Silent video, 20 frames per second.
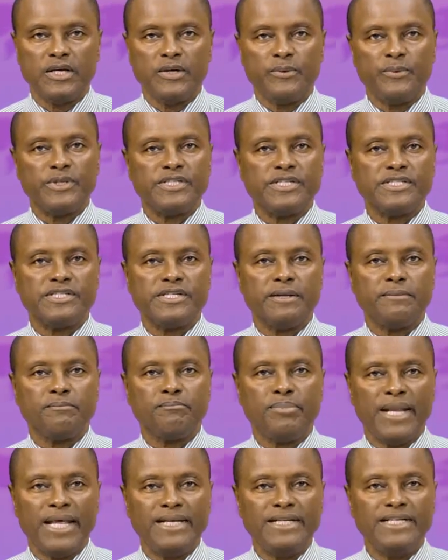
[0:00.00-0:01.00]
which is then
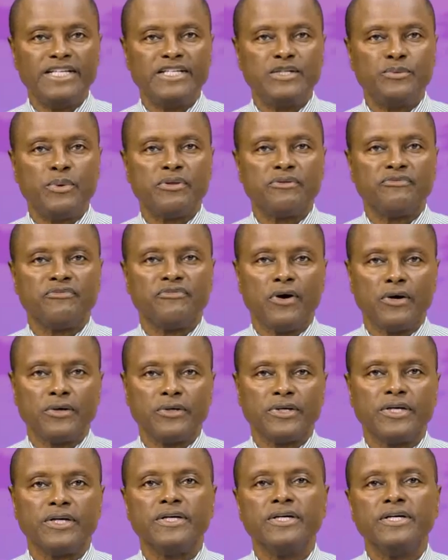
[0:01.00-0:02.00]
blended with
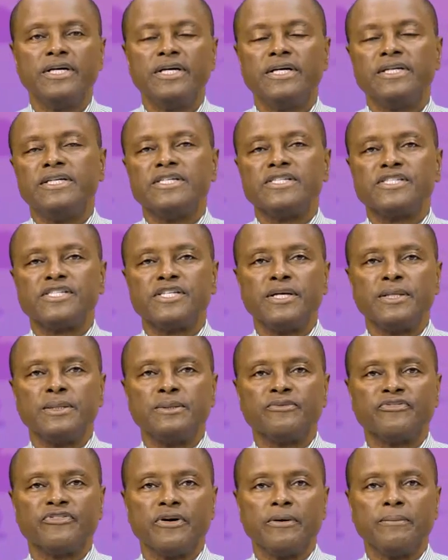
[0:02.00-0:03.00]
vodka
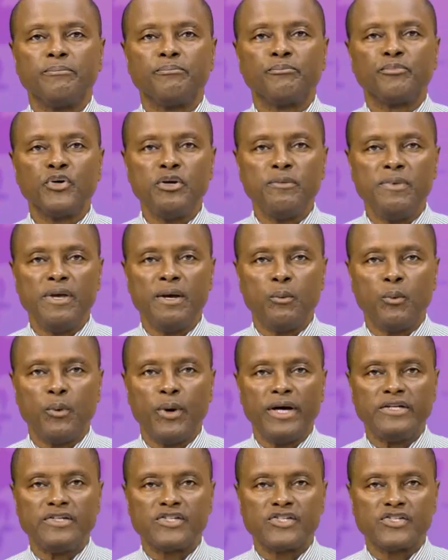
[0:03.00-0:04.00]
distilled from premium
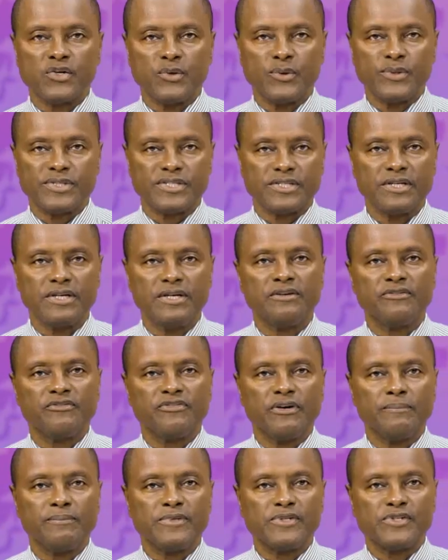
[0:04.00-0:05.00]
wine sourced
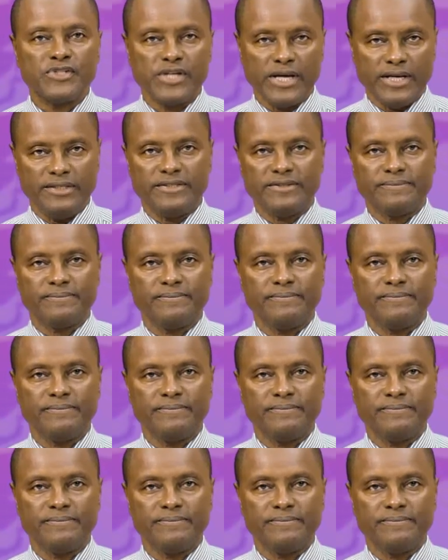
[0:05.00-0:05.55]
from the state.